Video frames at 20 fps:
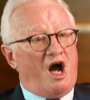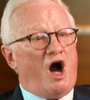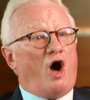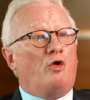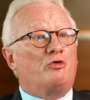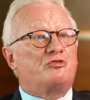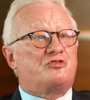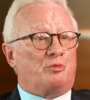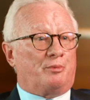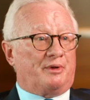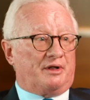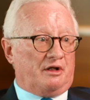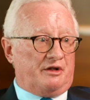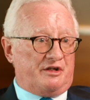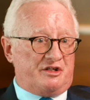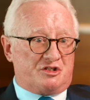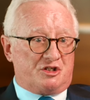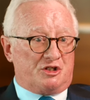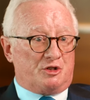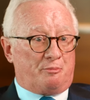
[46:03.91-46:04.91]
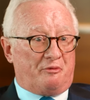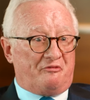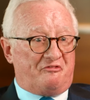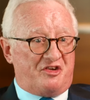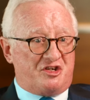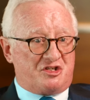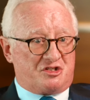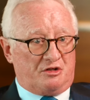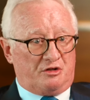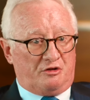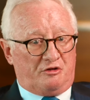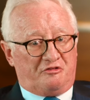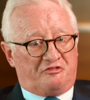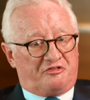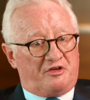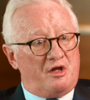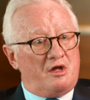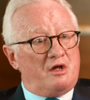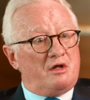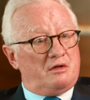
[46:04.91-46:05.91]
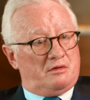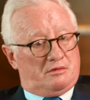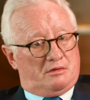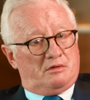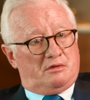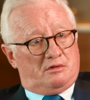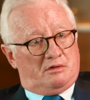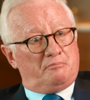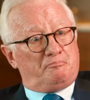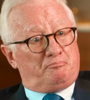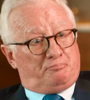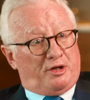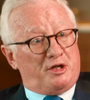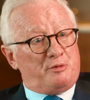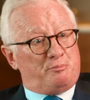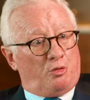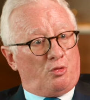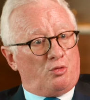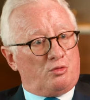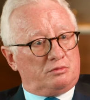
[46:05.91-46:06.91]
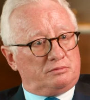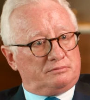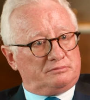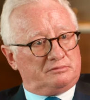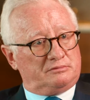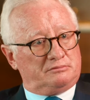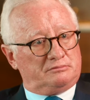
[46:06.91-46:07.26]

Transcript: ultimately to the provision of people